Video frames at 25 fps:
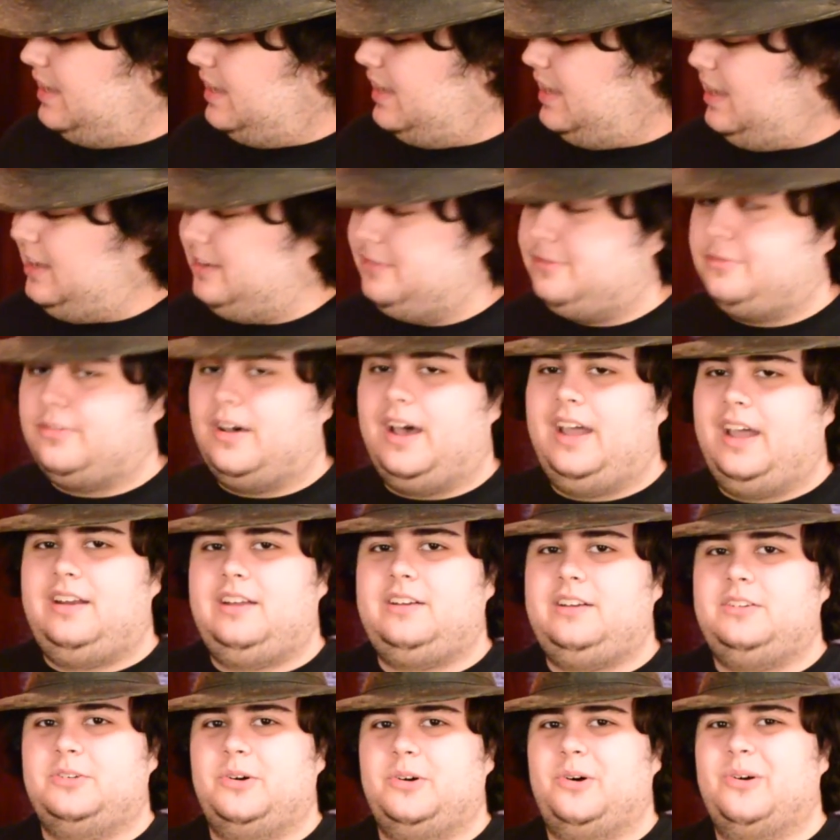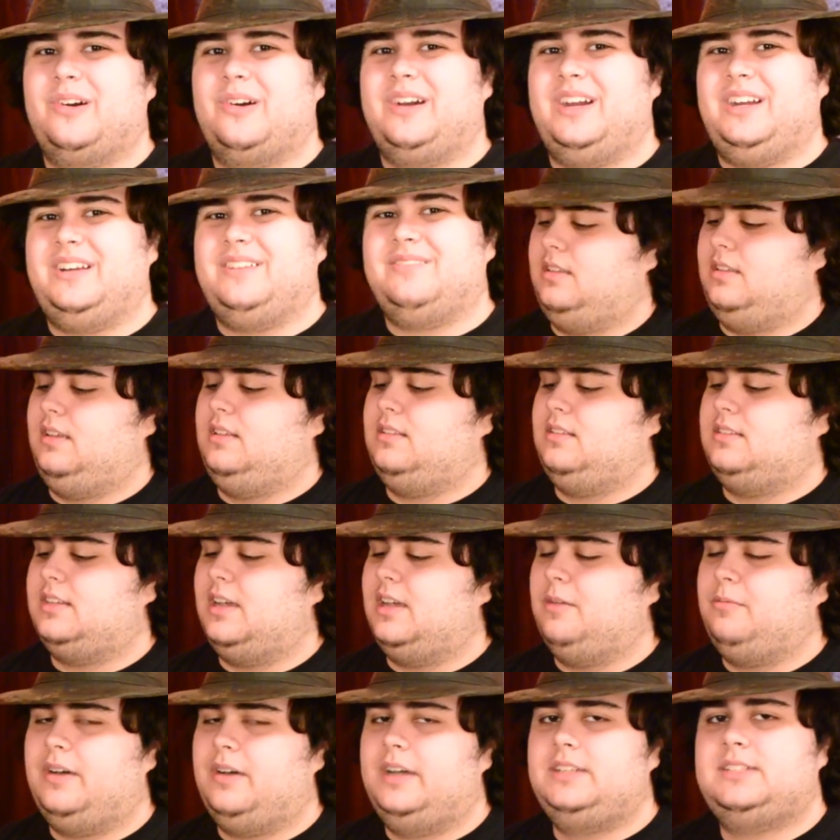And Finding Dory. In
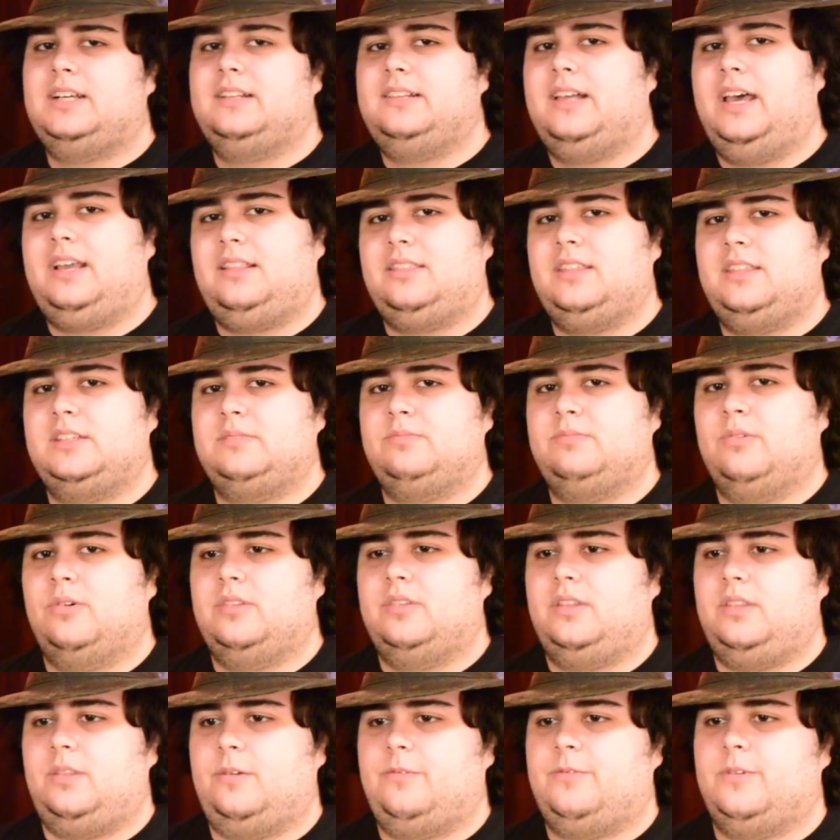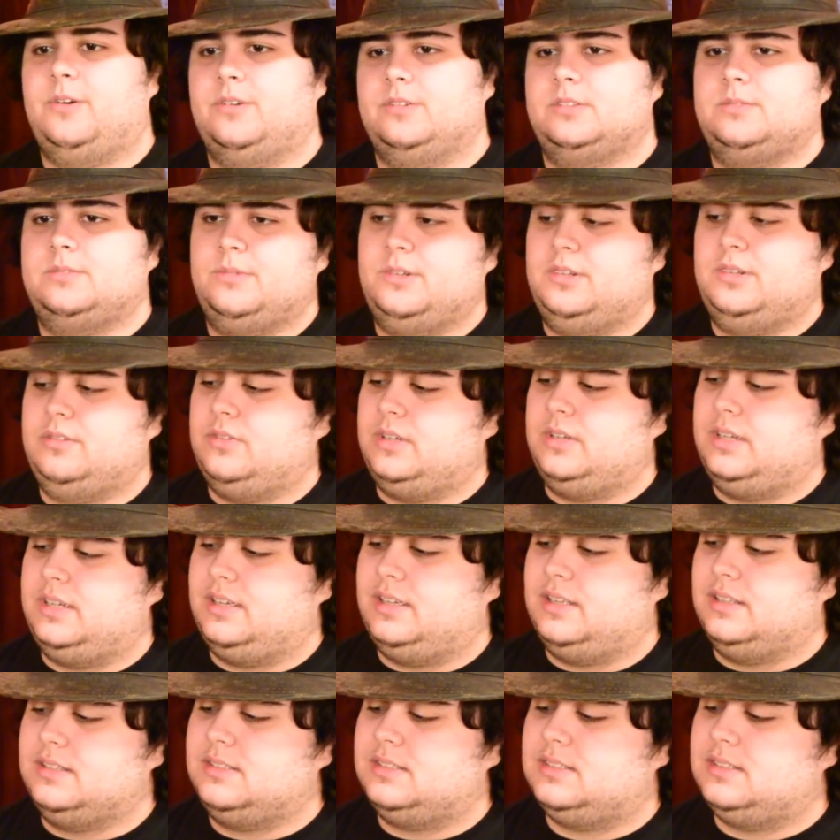some ways, I like this more than the first
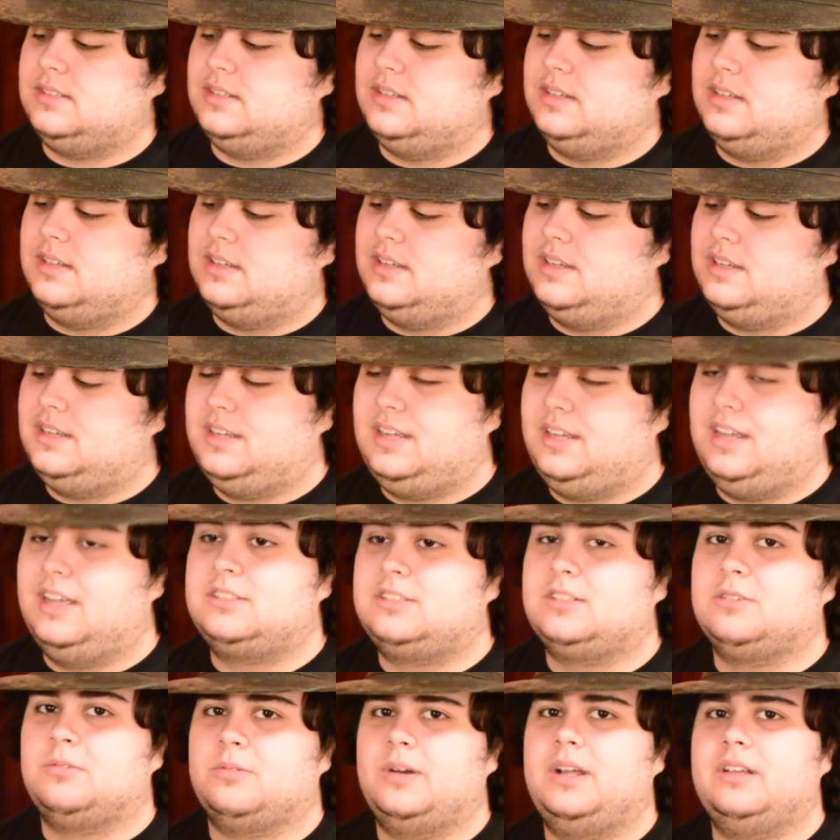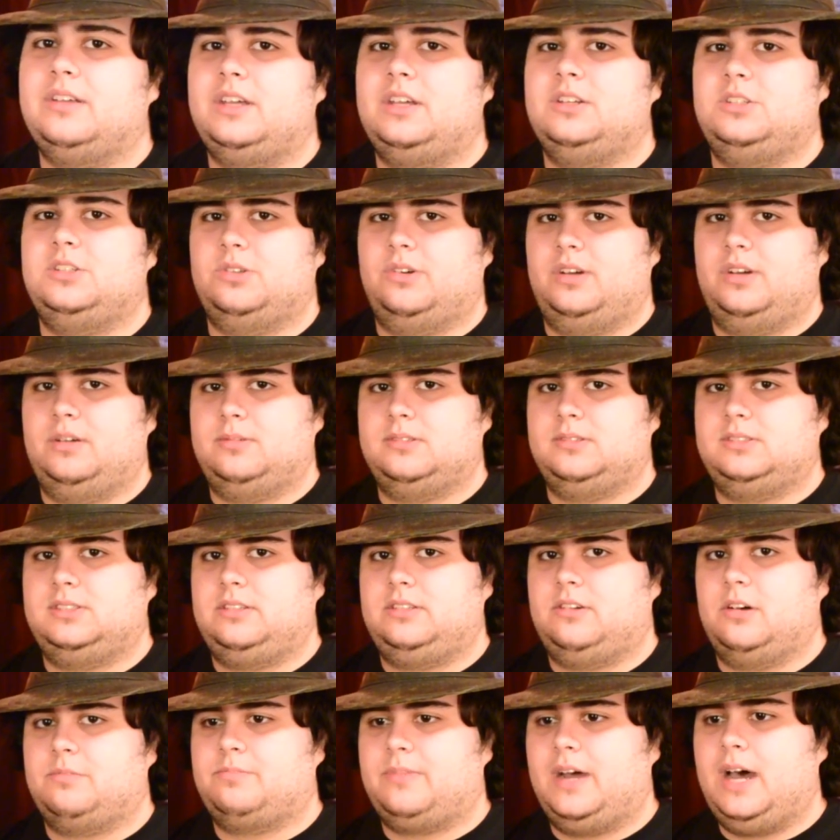movie. It's a really enjoyable
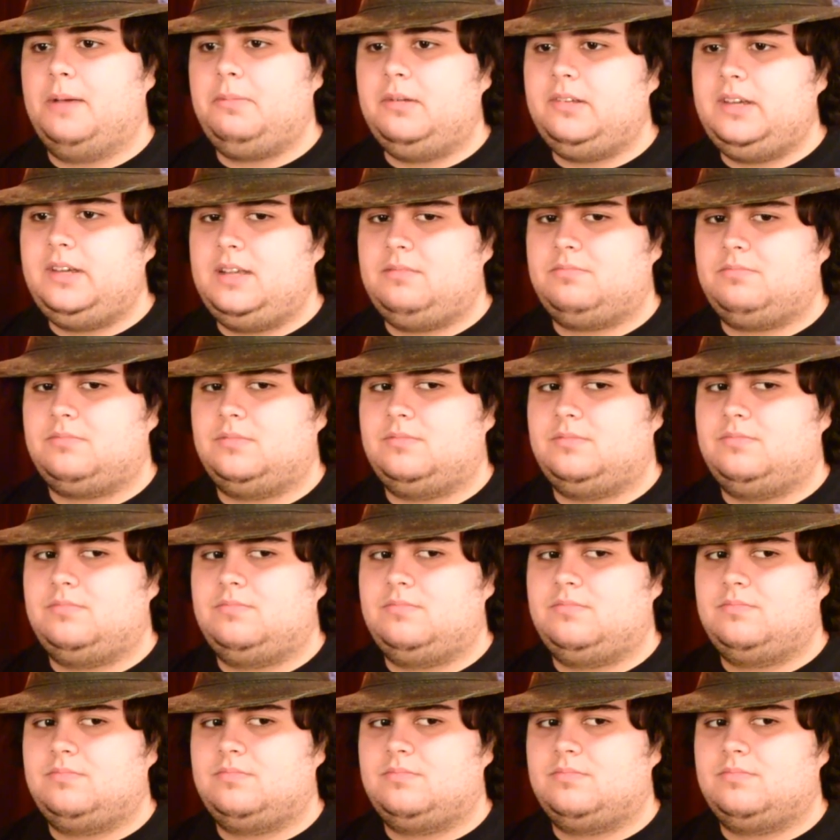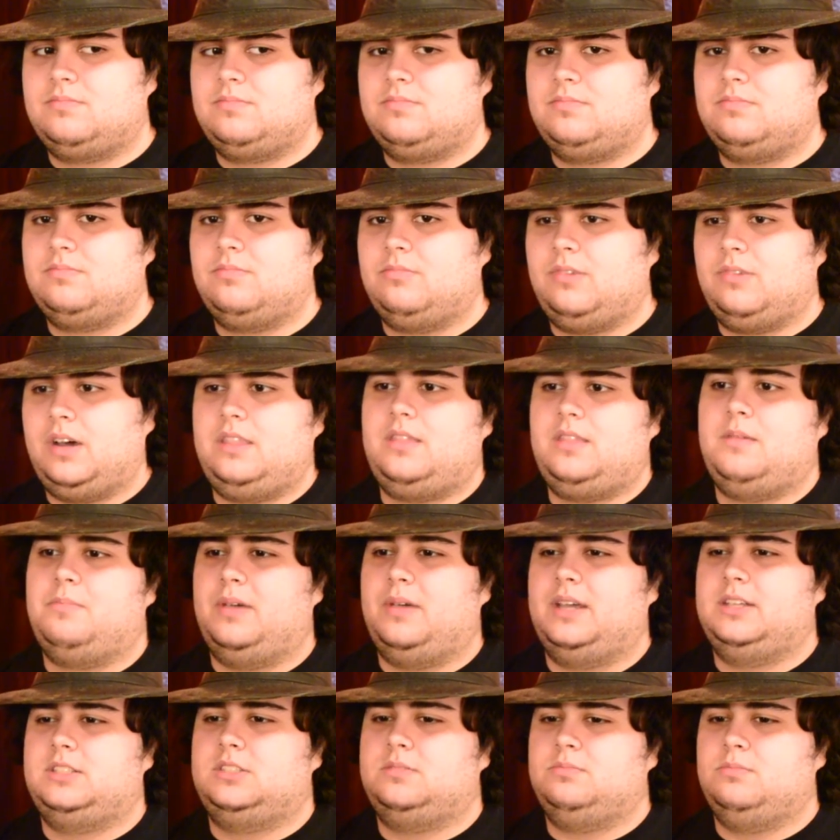sequel. Probably one of the
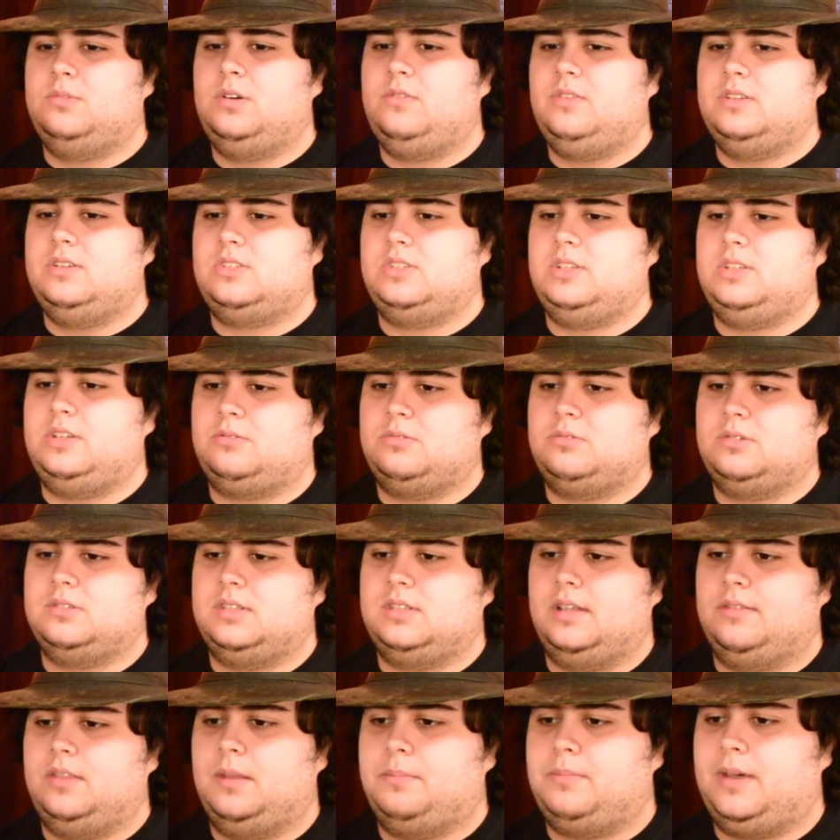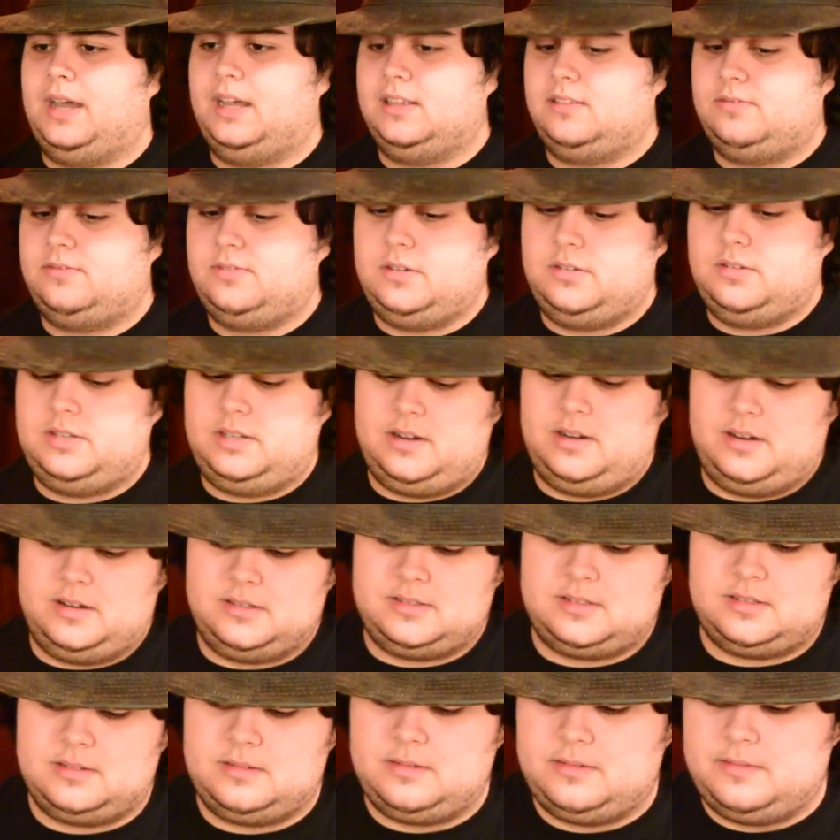best movie sequels of the past few years.